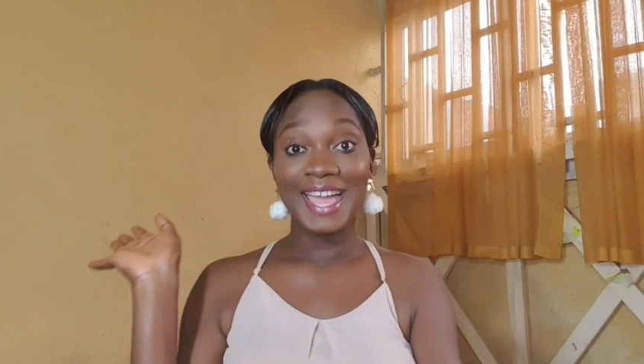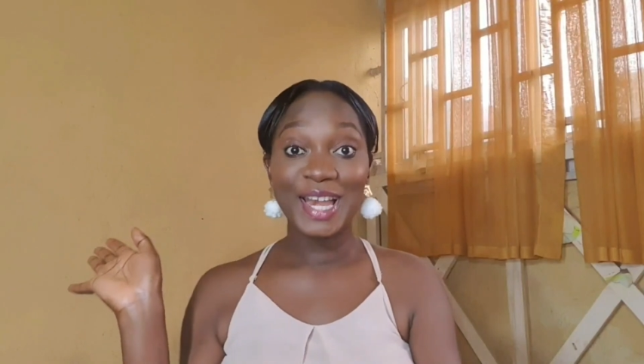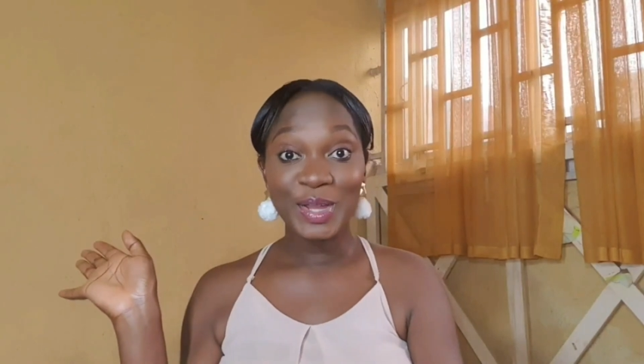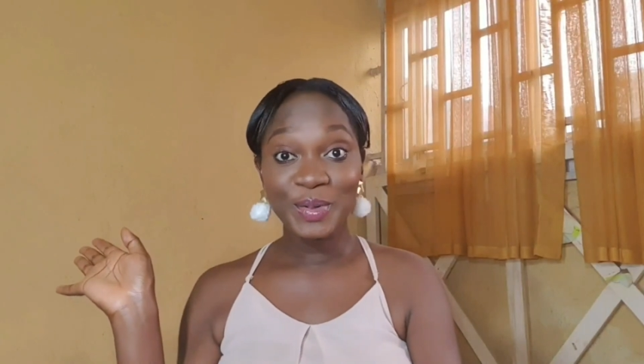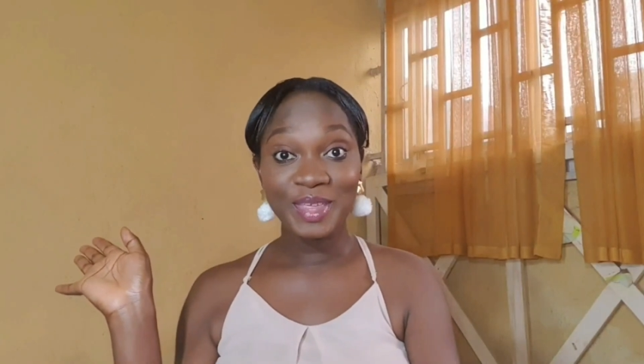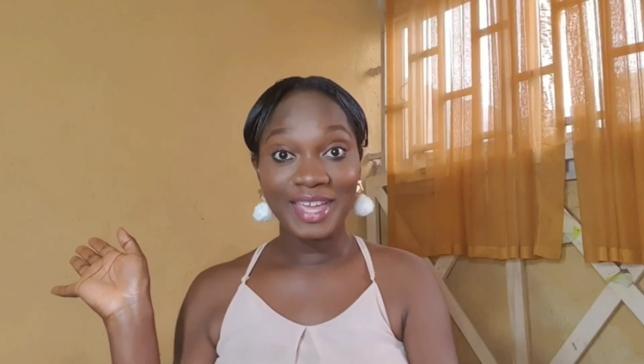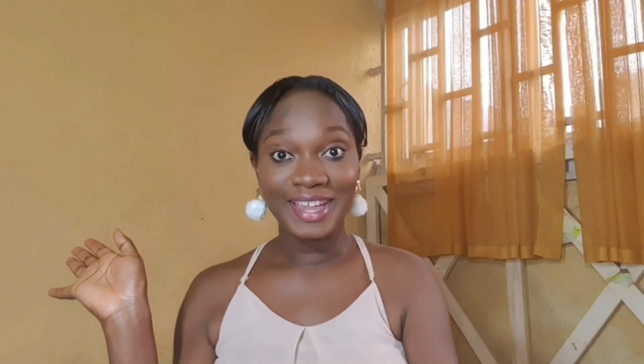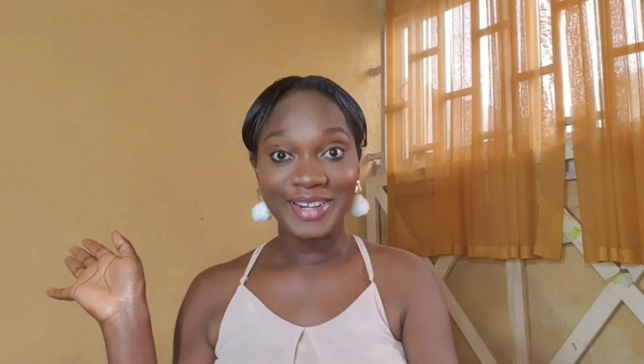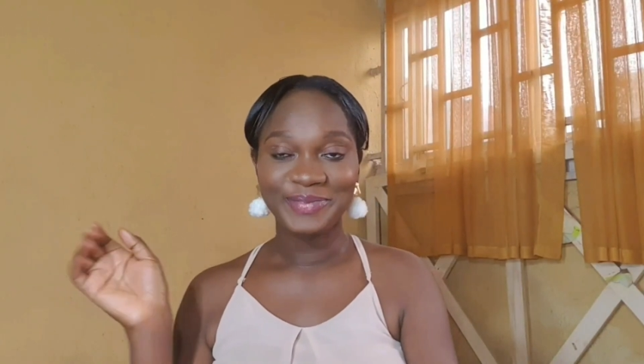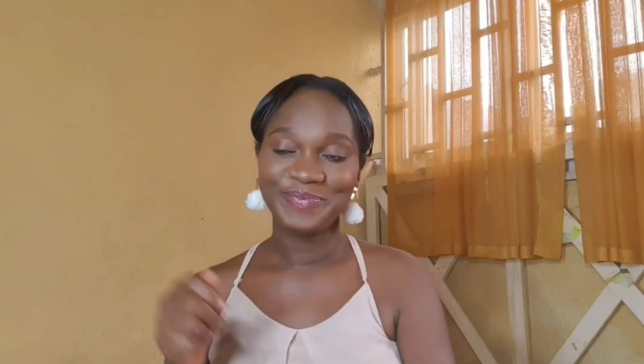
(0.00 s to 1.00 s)
Hello
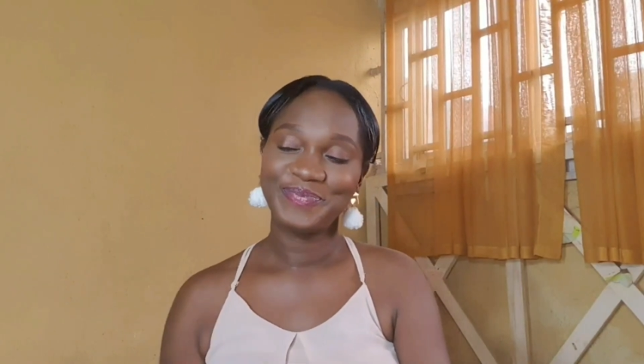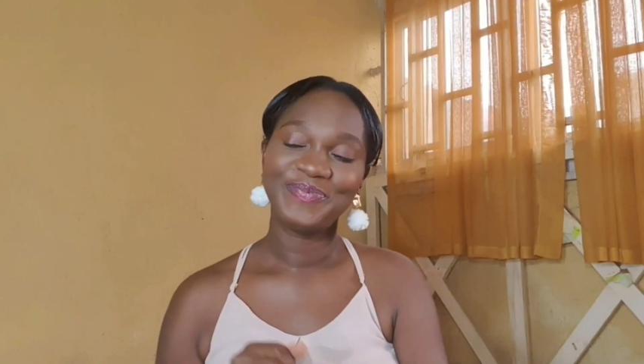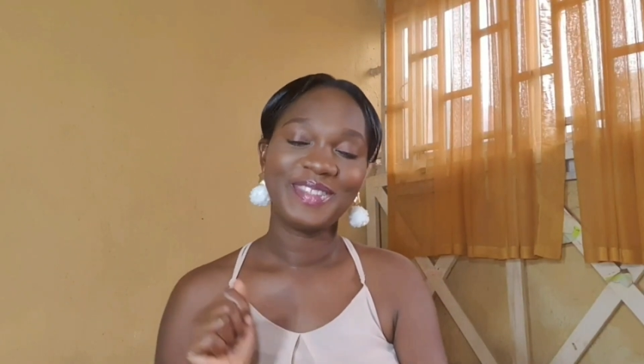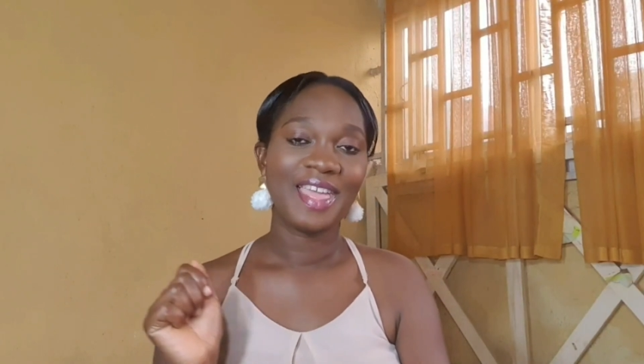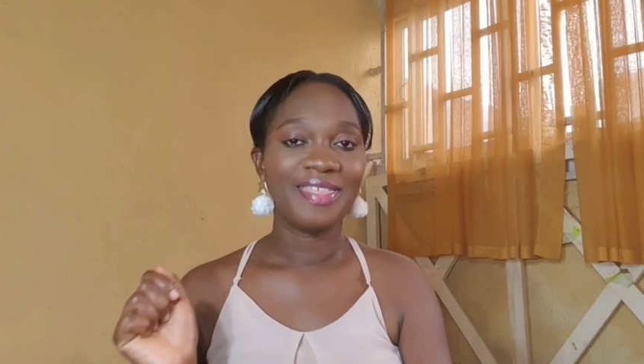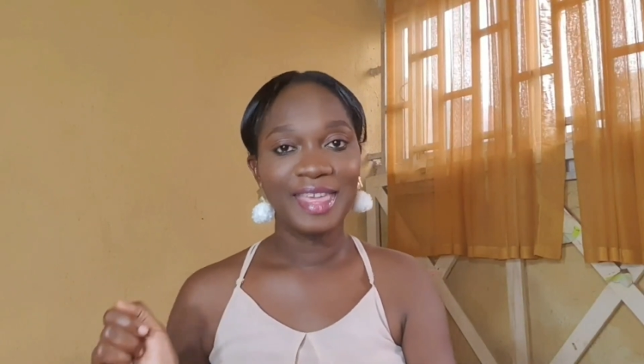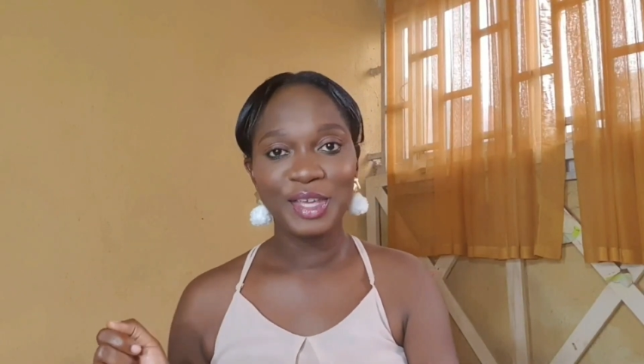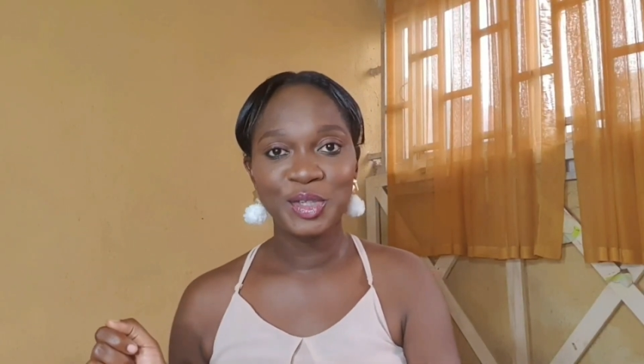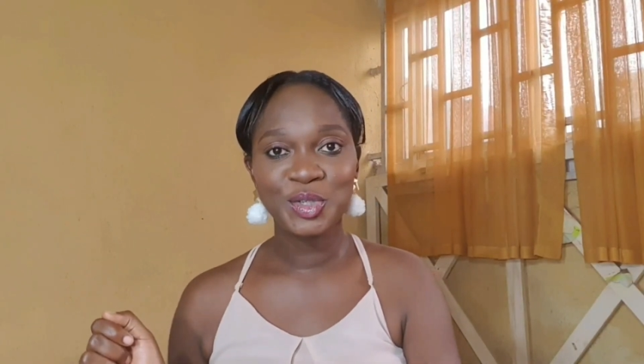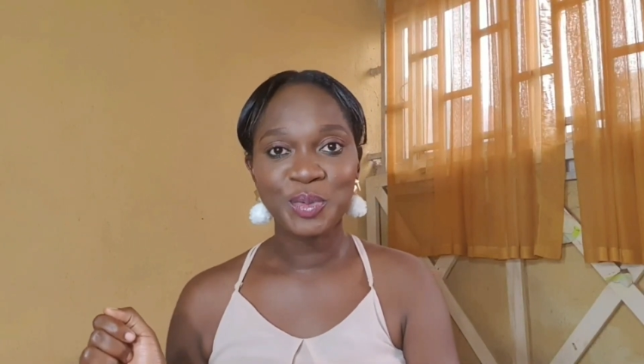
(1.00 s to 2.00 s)
there.
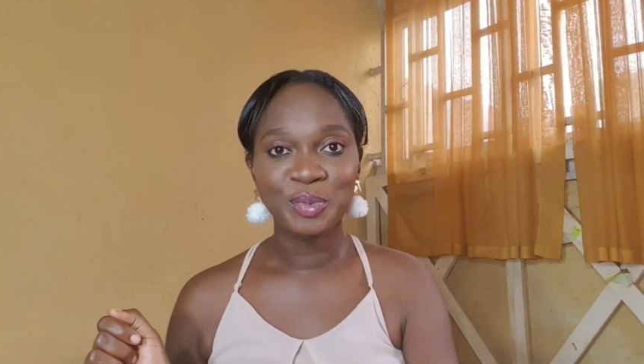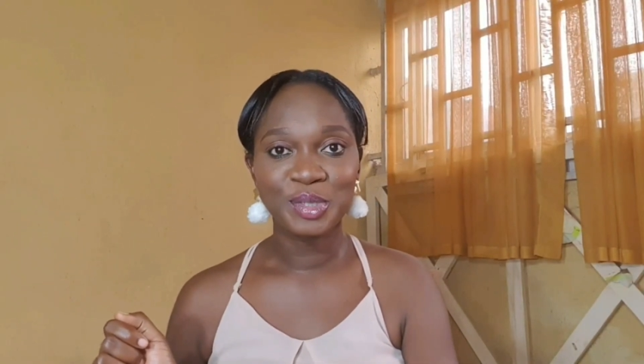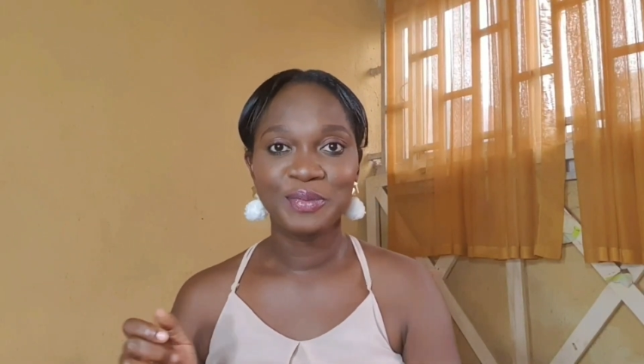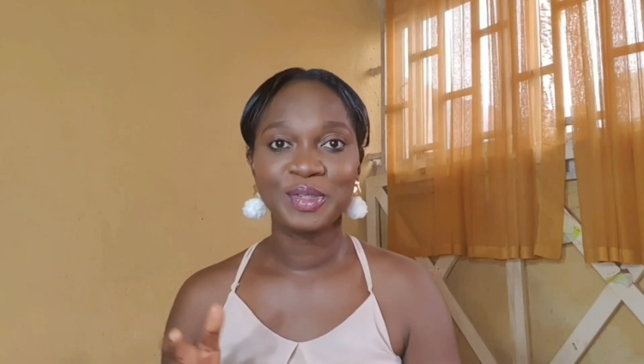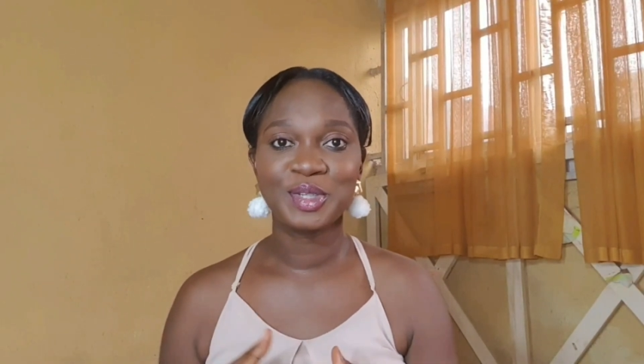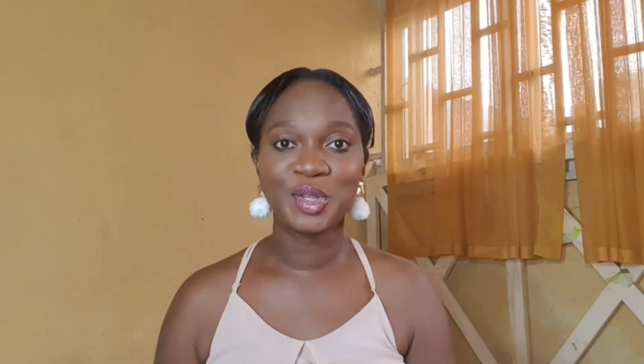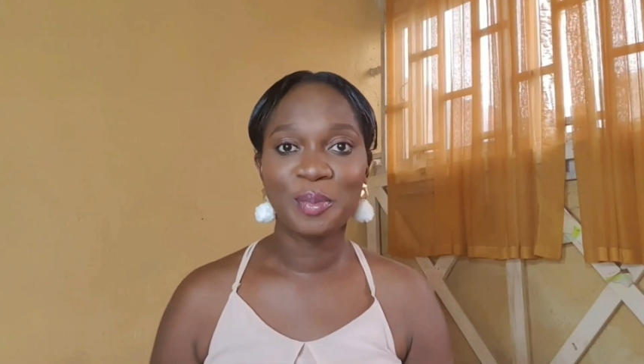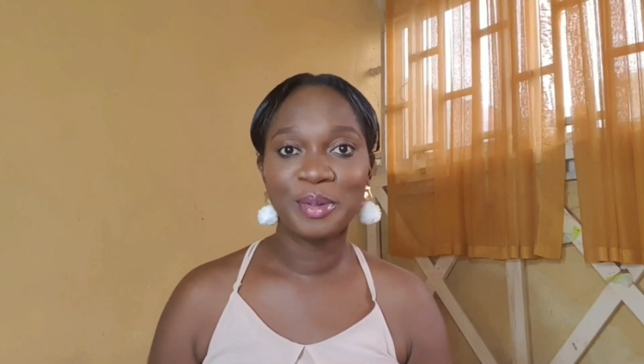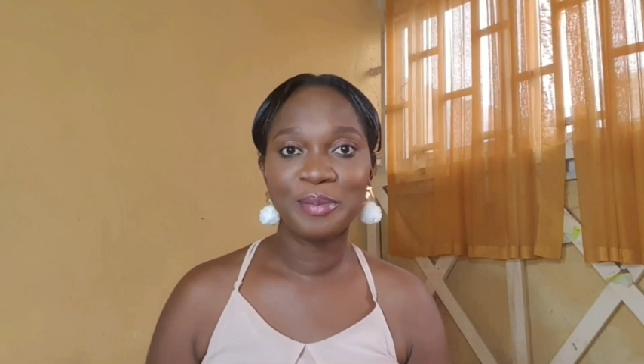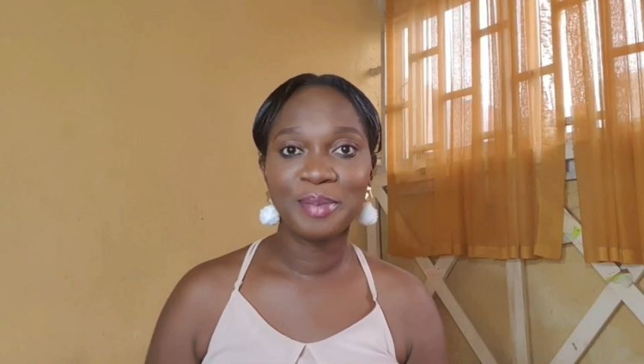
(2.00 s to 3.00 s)
Thank you so much for
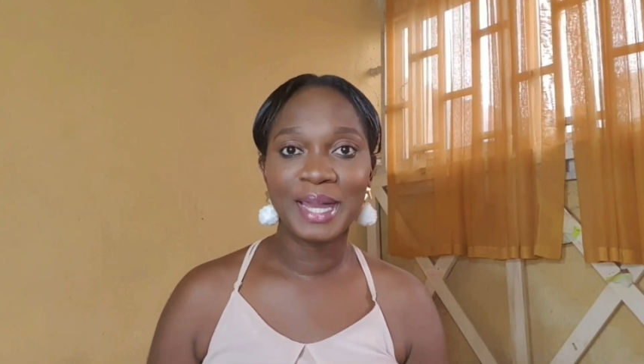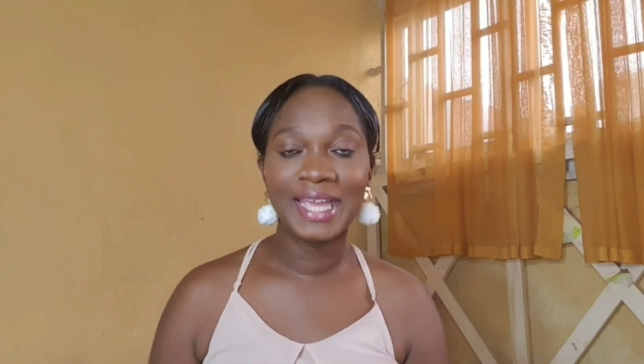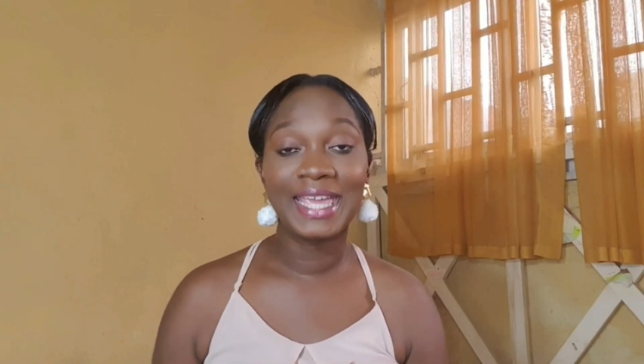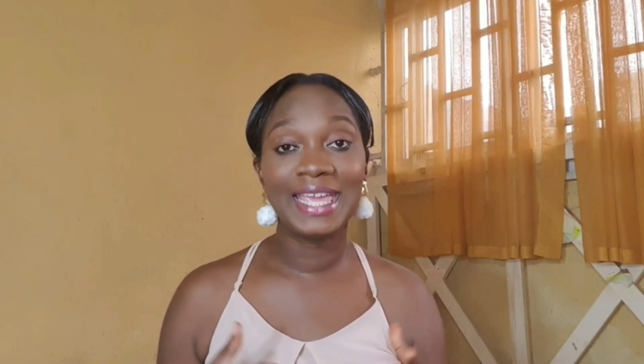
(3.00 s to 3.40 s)
stopping by